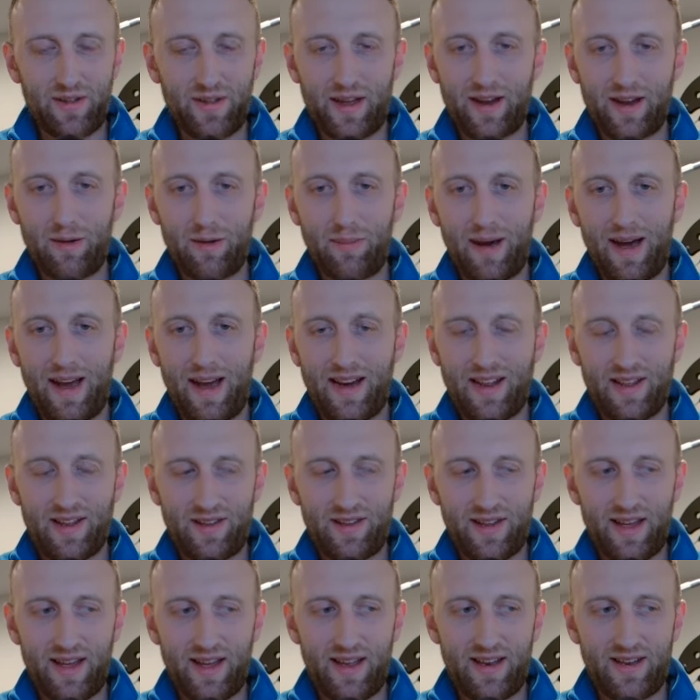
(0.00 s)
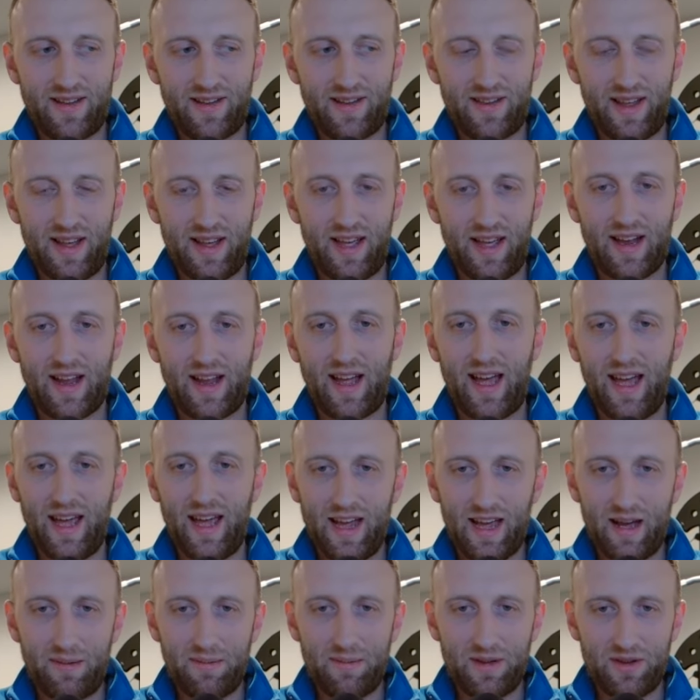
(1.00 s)
that your body sends saying,
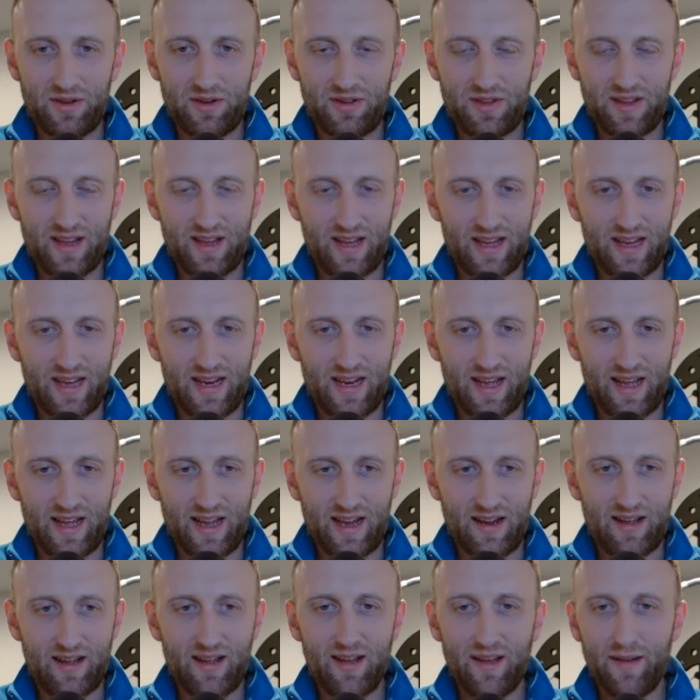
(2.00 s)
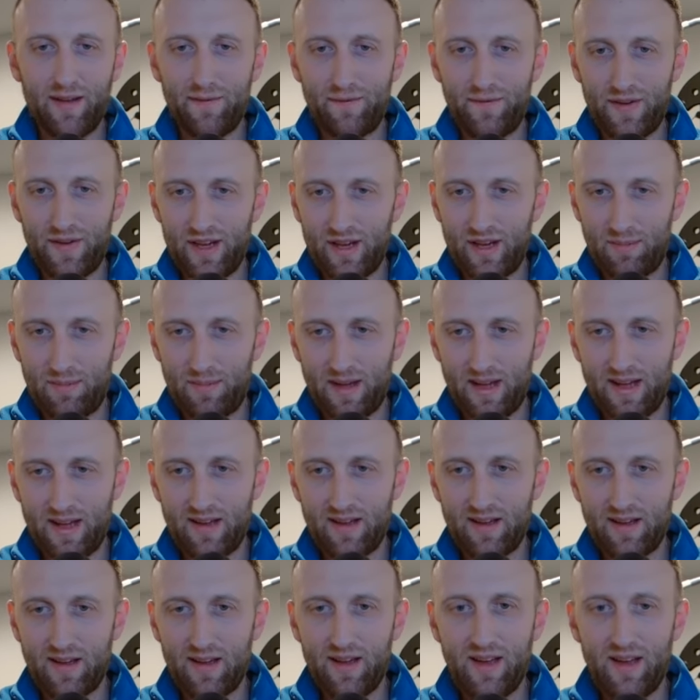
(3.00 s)
hey, I'm used to eating, feed me.
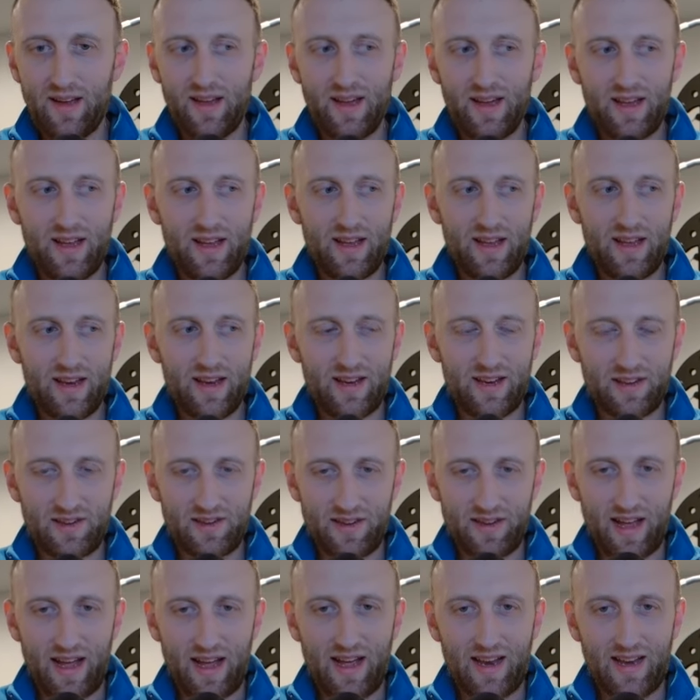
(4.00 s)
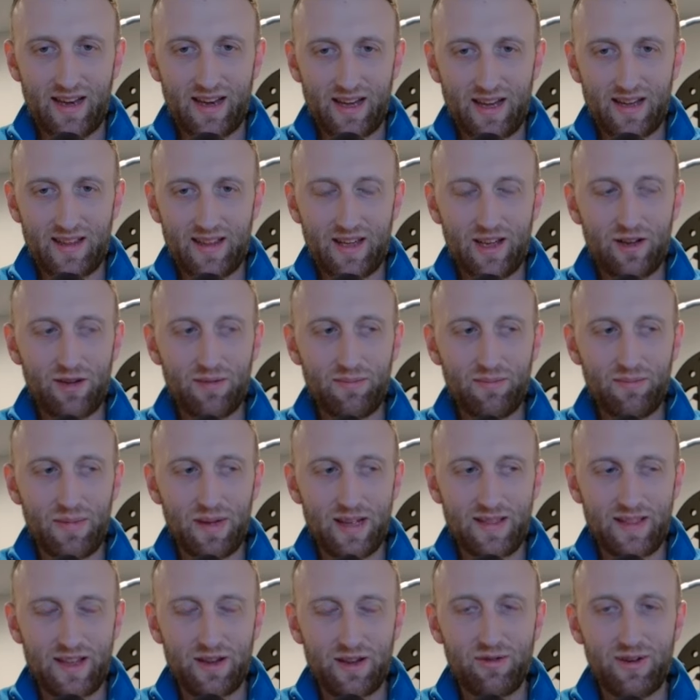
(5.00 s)
It does not mean
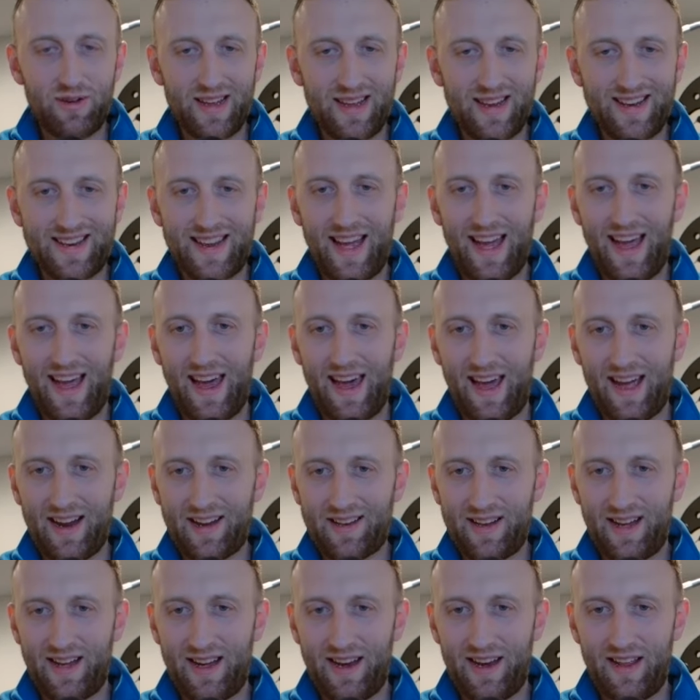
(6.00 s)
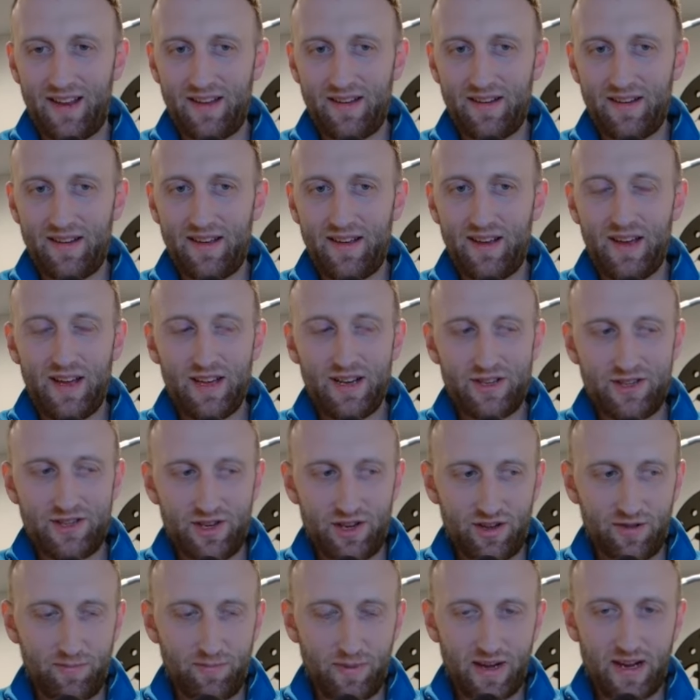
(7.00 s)
that you need to act on it.
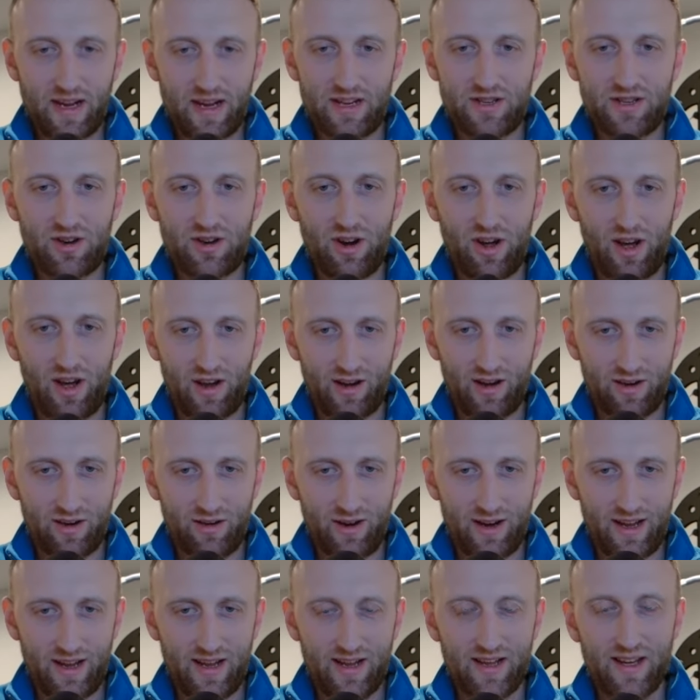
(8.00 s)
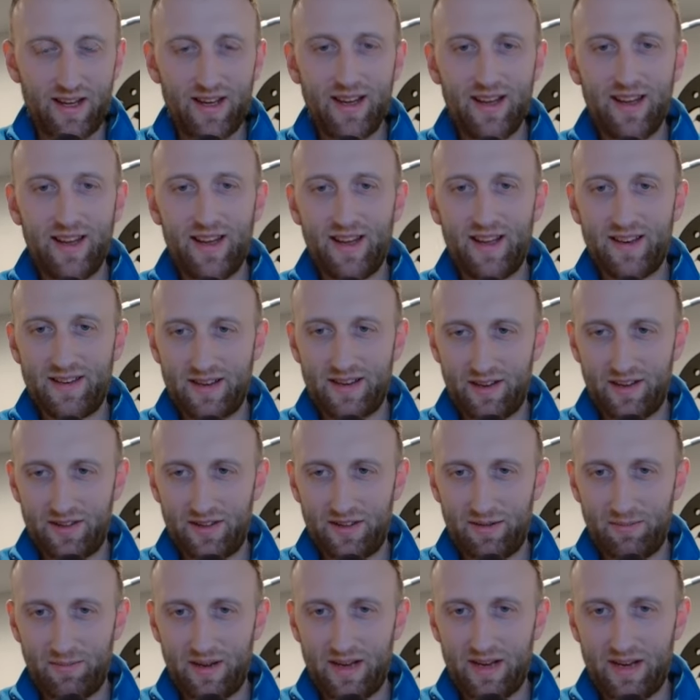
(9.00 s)
Just because you're hungry
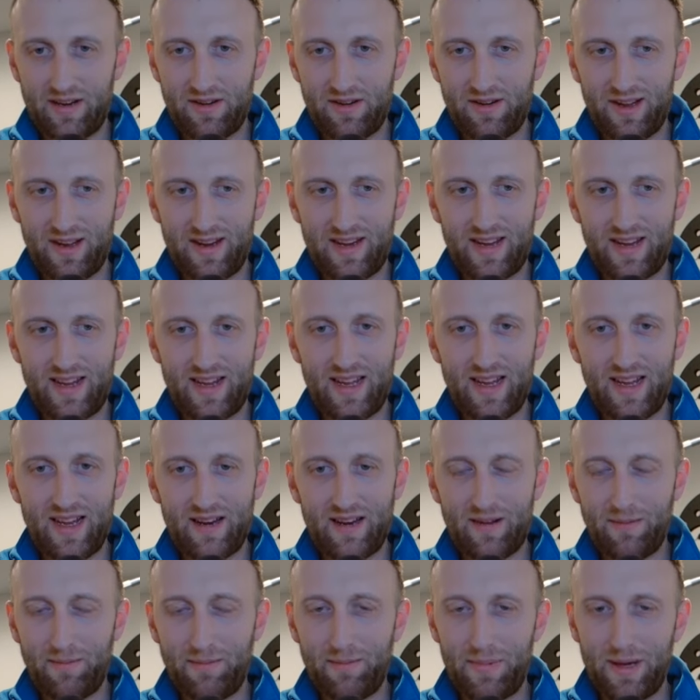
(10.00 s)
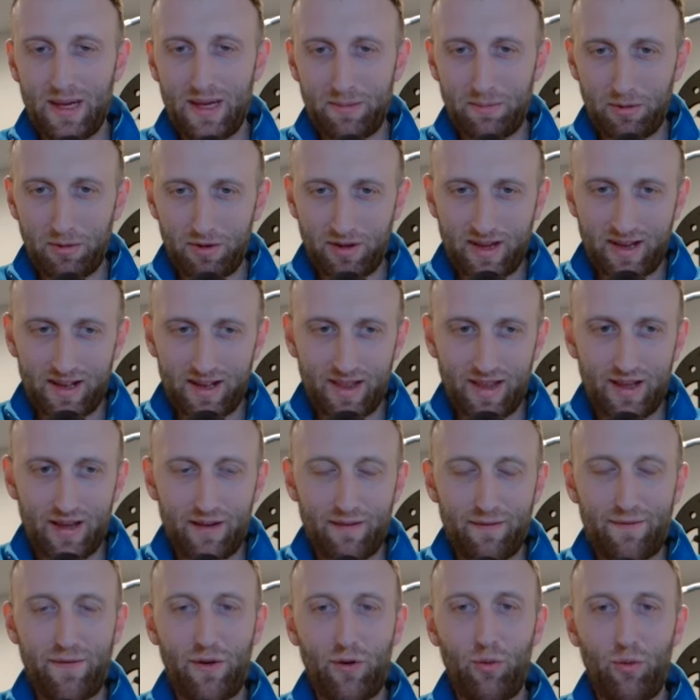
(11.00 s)
doesn't mean you need to eat. People can
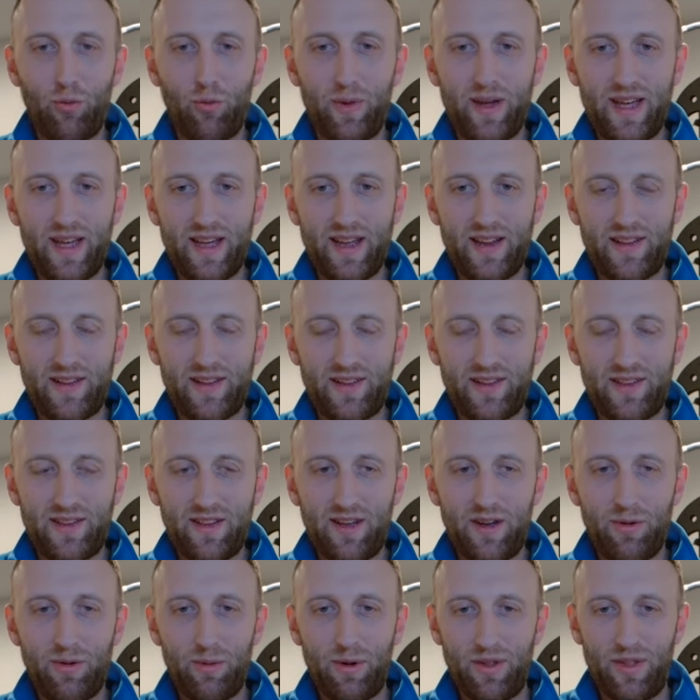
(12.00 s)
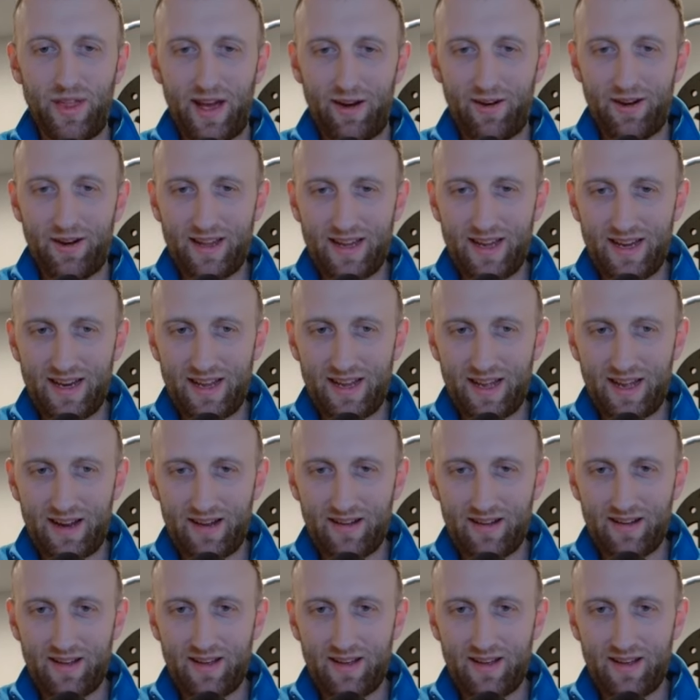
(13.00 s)
live for weeks without eating.